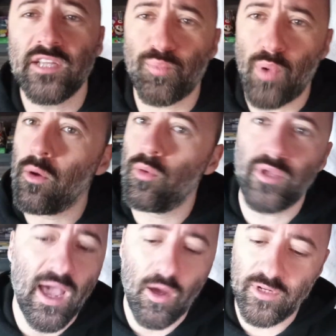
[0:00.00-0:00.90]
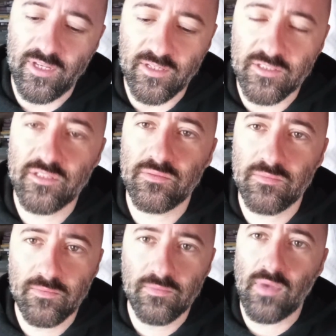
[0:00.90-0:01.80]
that's probably how it is
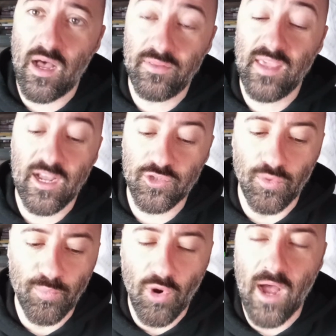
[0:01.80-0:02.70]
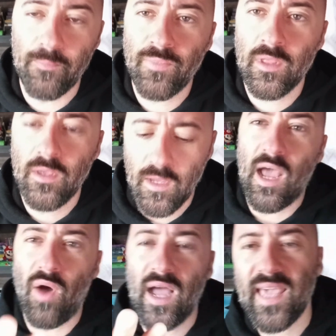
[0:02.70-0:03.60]
on the actual prop.
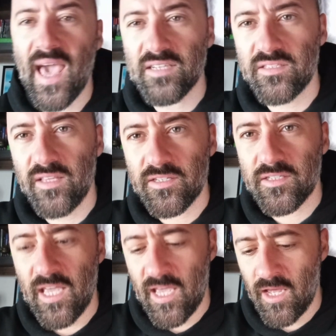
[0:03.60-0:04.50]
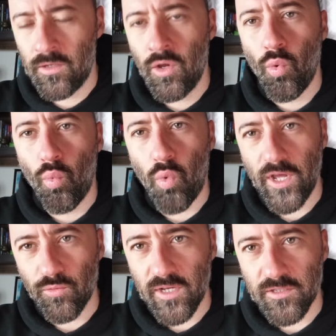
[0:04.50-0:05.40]
Now, I cast this in
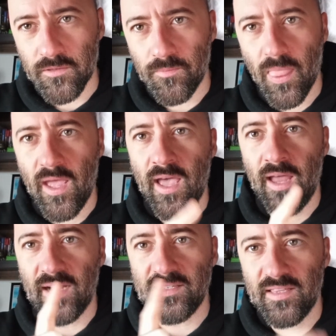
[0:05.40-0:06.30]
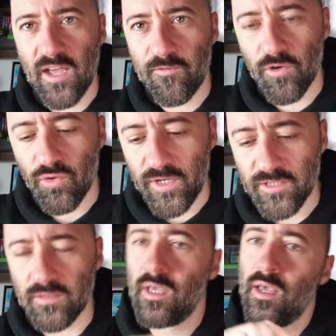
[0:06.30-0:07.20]
white resin, and I did that for a
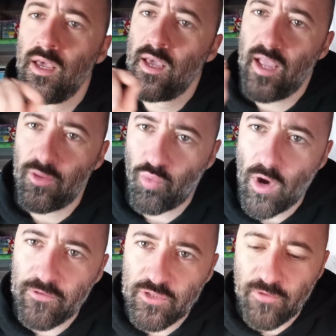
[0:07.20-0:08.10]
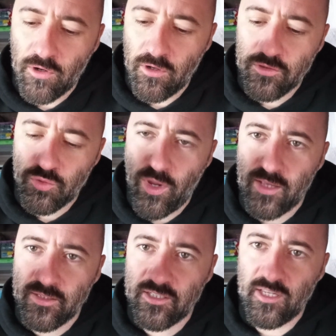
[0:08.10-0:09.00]
reason. In the reference photos, we
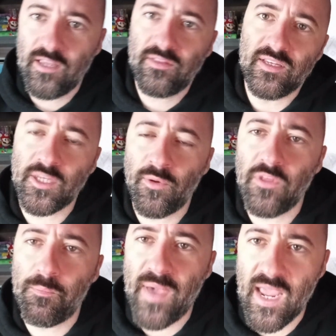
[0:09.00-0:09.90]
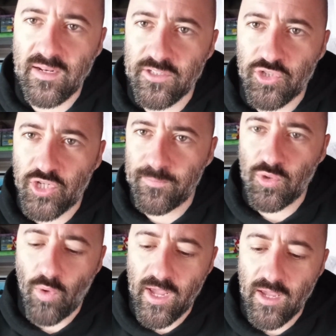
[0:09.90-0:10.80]
can see that some of the paint has
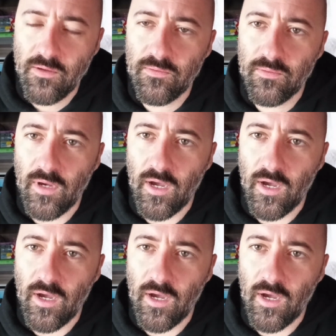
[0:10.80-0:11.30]
chipped away